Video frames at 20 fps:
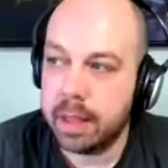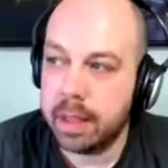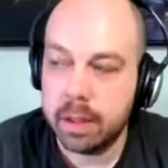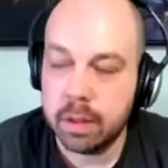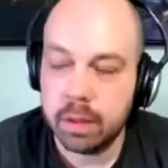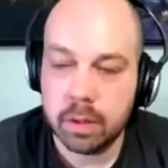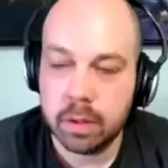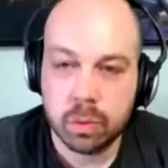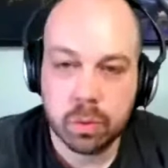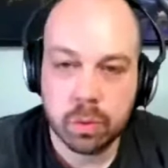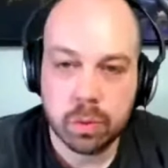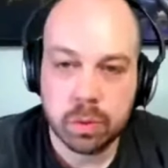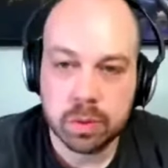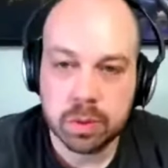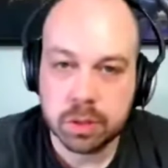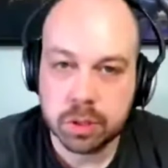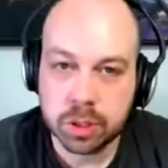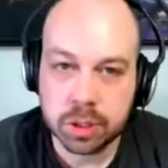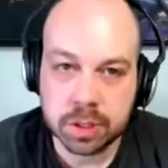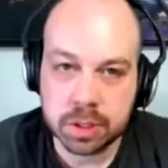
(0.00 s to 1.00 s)
and then
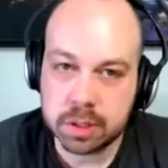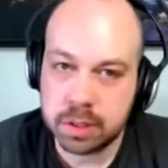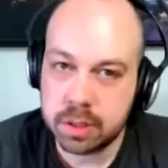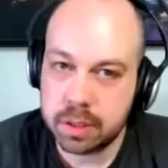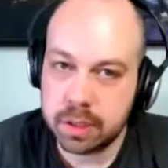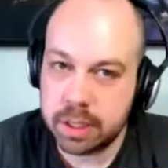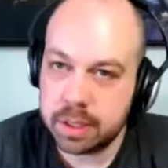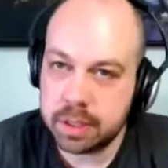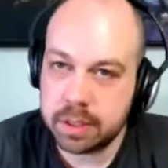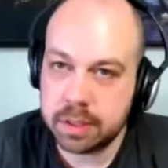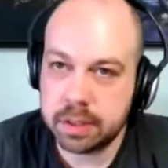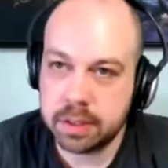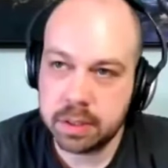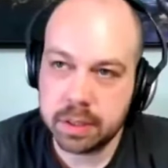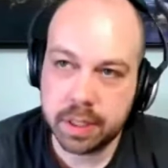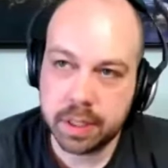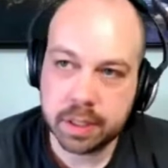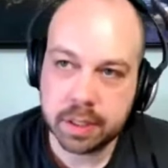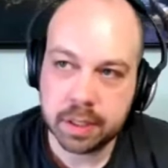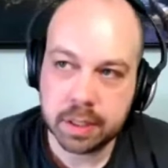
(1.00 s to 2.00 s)
just it
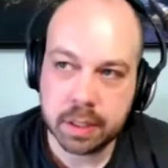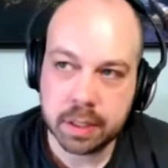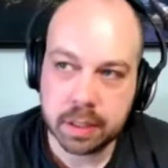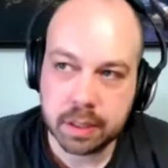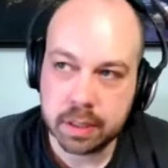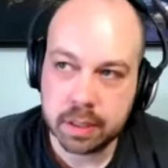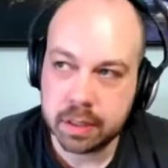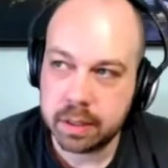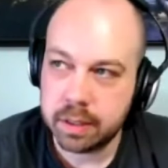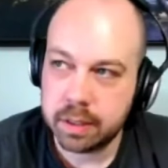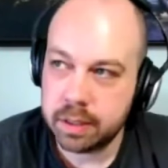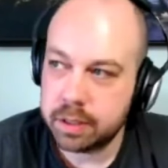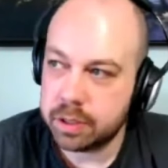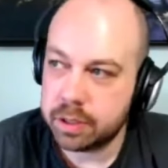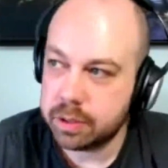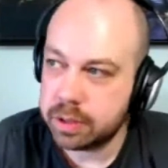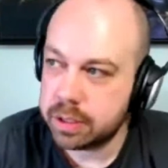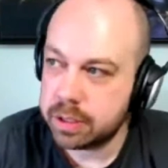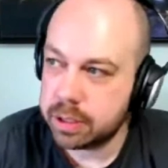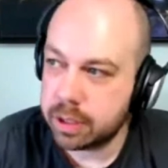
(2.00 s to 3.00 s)
doesn't take a
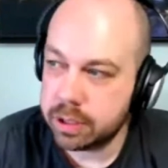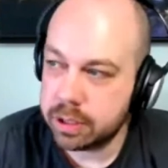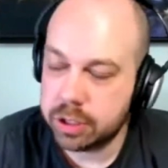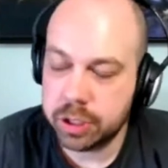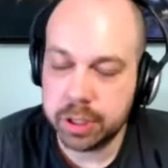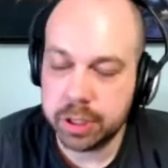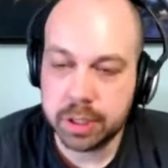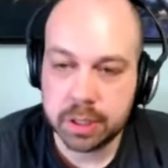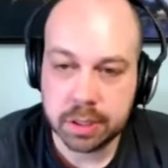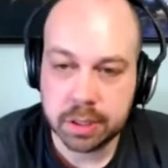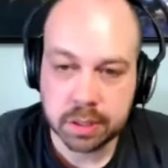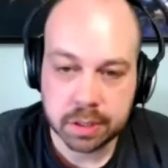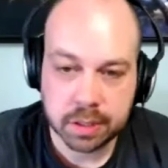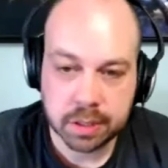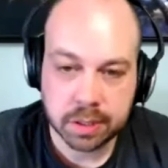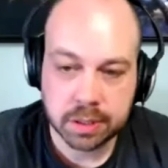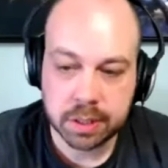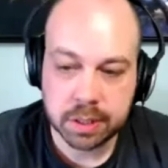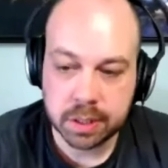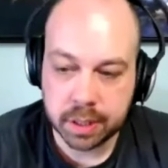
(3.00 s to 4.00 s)
you know a, a, genius
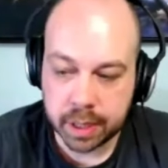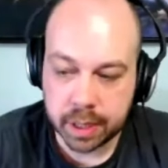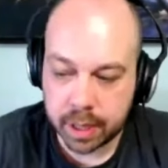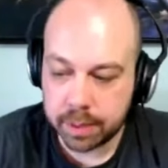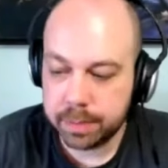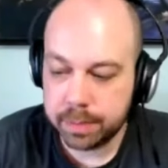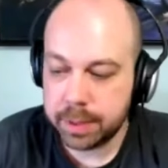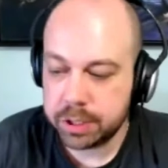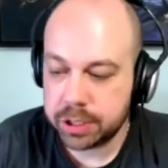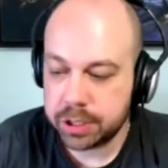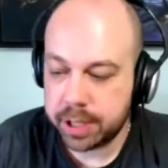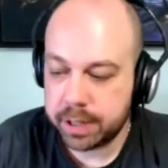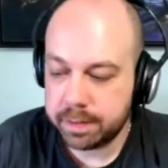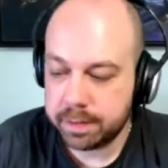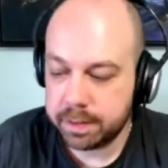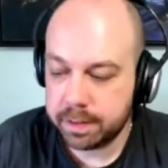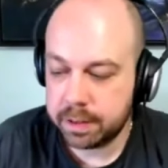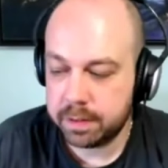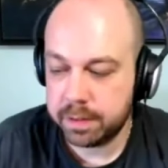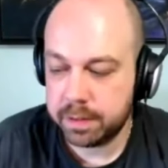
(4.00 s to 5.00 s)
to see how much
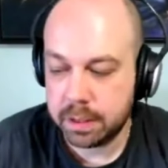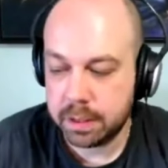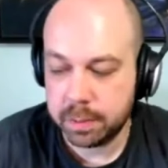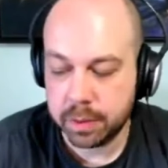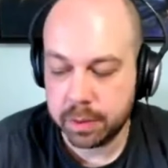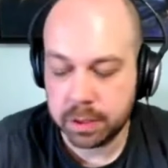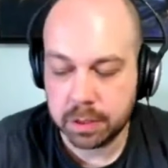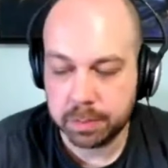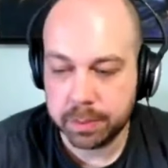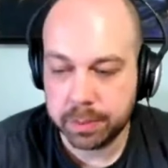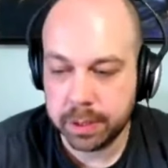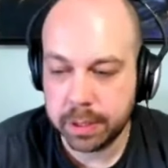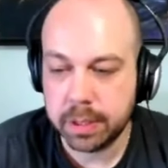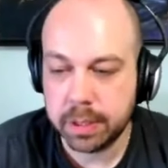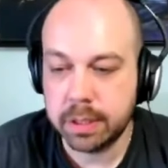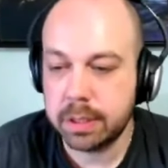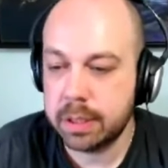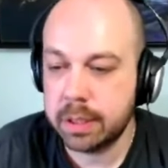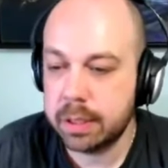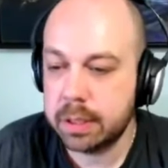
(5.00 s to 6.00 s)
effort Facebook is
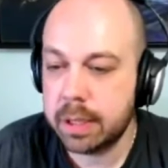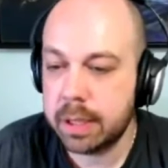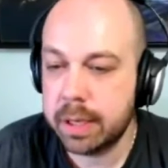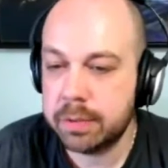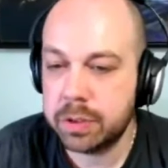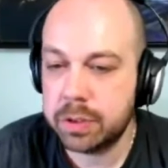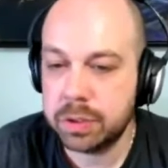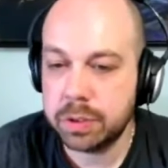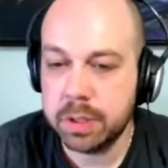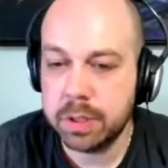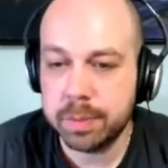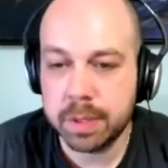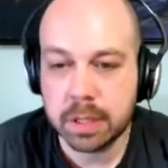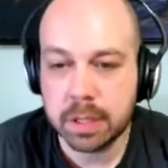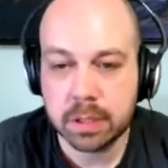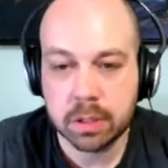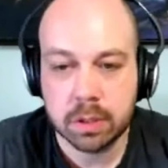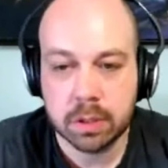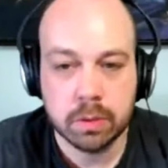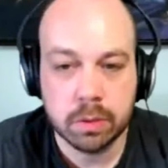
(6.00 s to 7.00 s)
putting into live
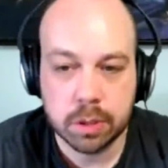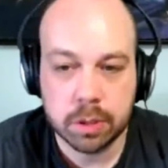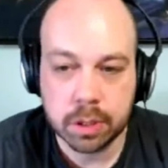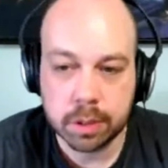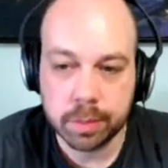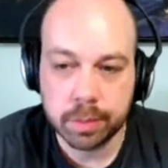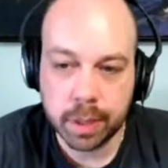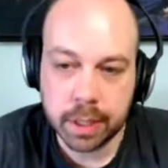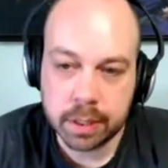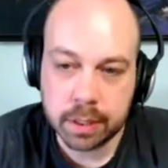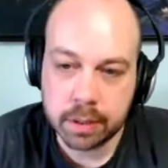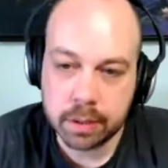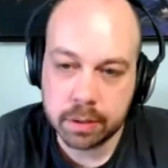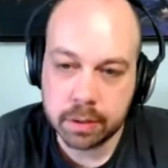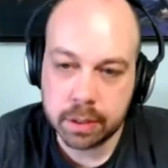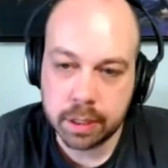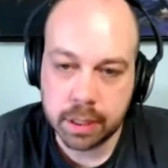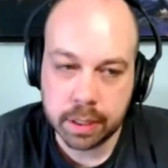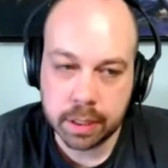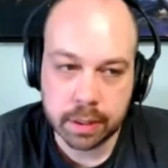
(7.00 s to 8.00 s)
streaming. So you combine the
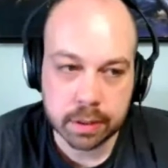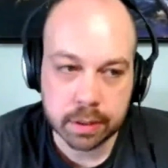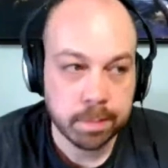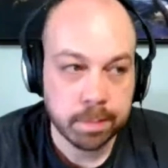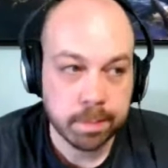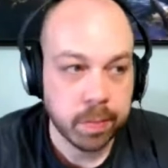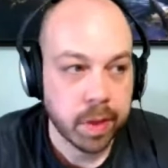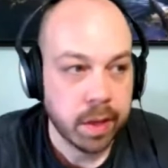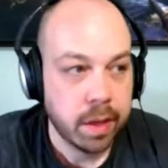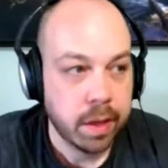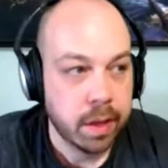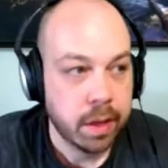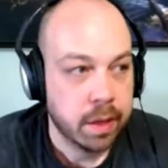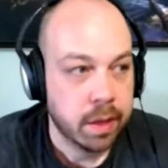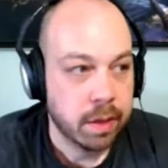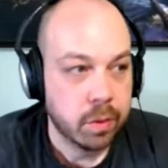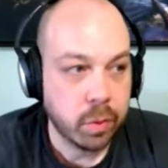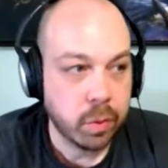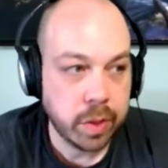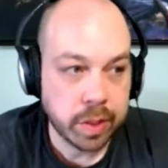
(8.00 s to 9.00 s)
two together
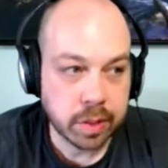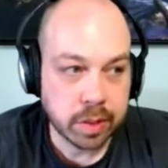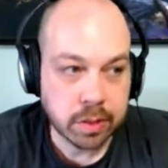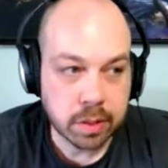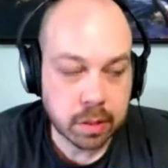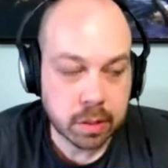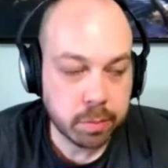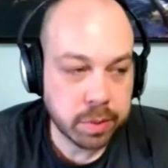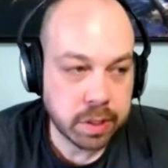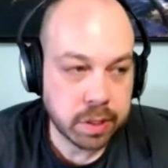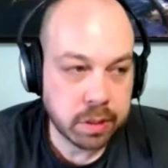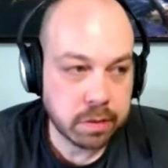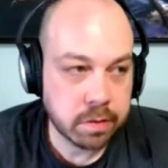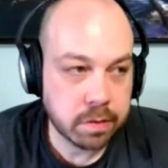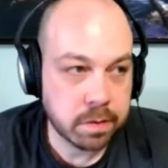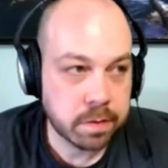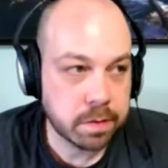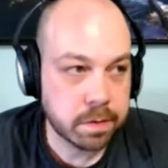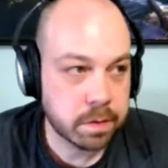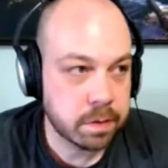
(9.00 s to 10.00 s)
with a little bit
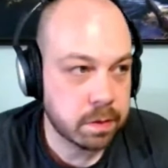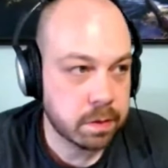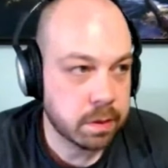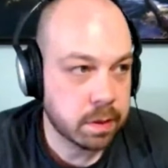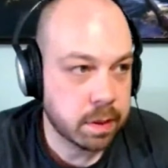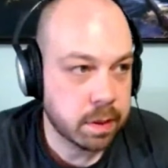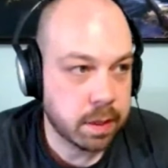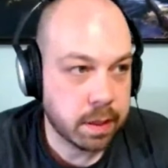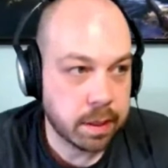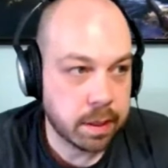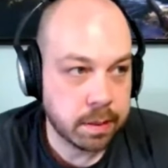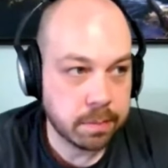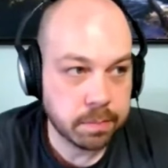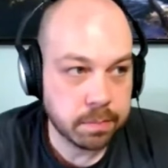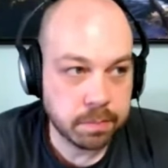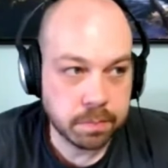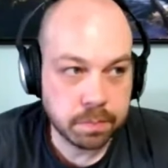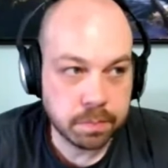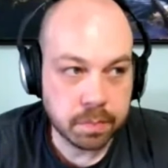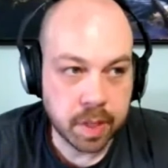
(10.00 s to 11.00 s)
of
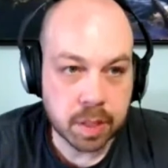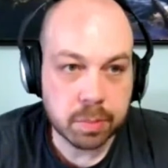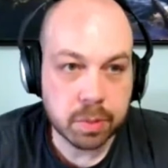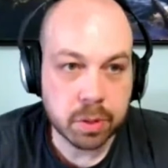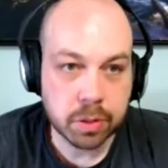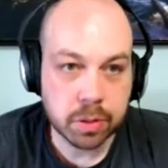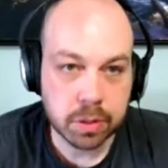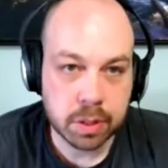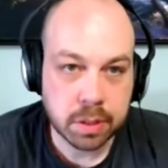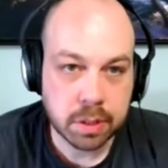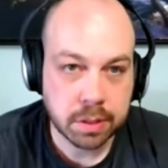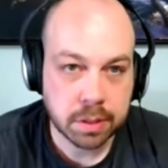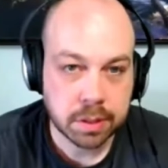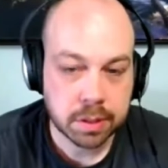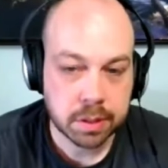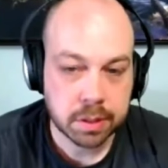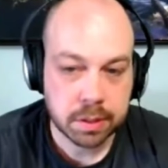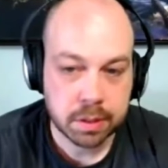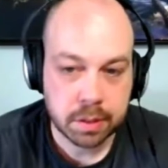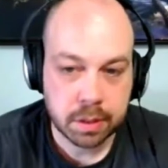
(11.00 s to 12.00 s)
um, elbow
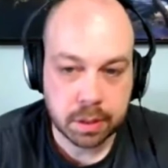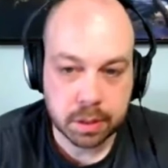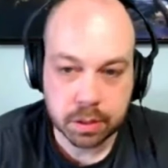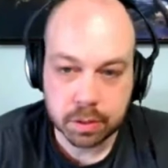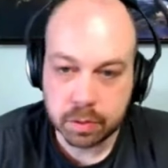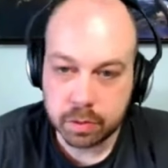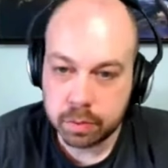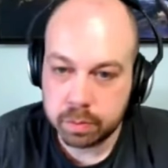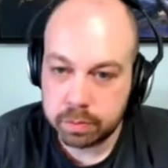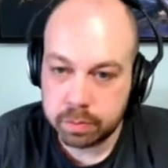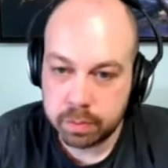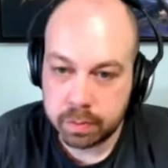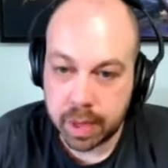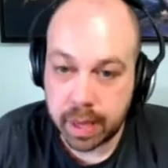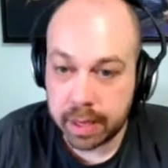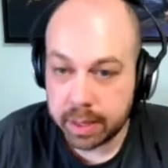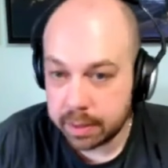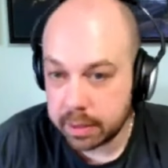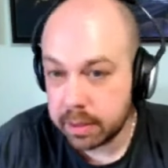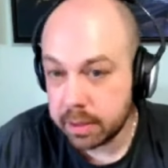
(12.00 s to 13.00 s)
grease you know,
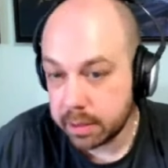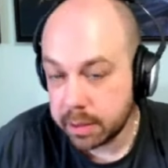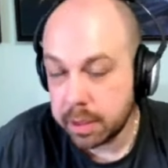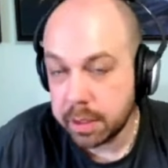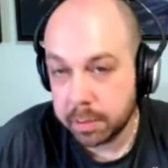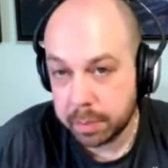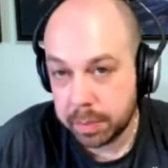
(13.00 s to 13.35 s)
and